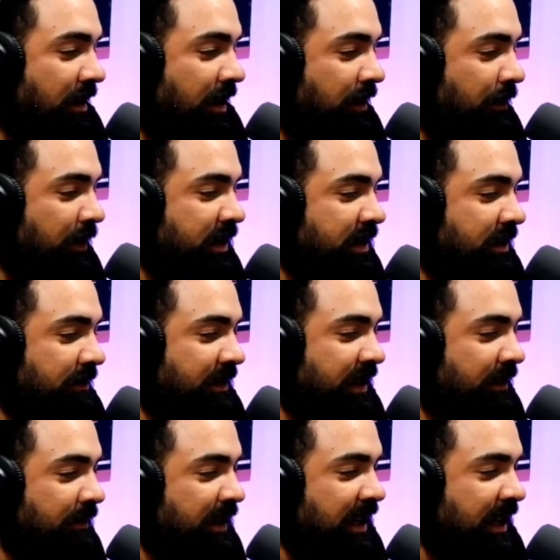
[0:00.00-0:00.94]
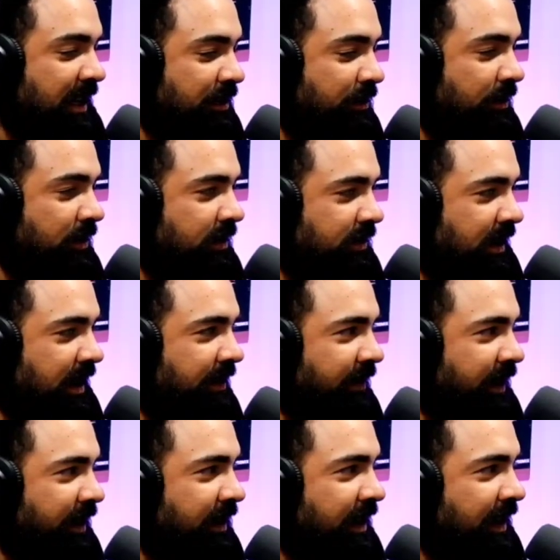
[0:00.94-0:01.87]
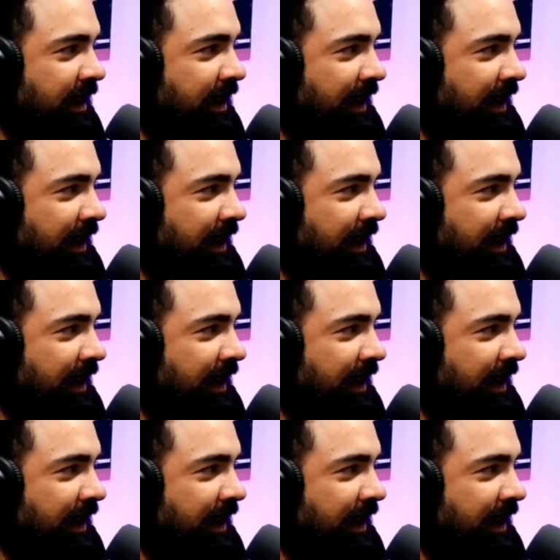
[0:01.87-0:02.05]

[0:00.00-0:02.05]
car was right next to the driveway,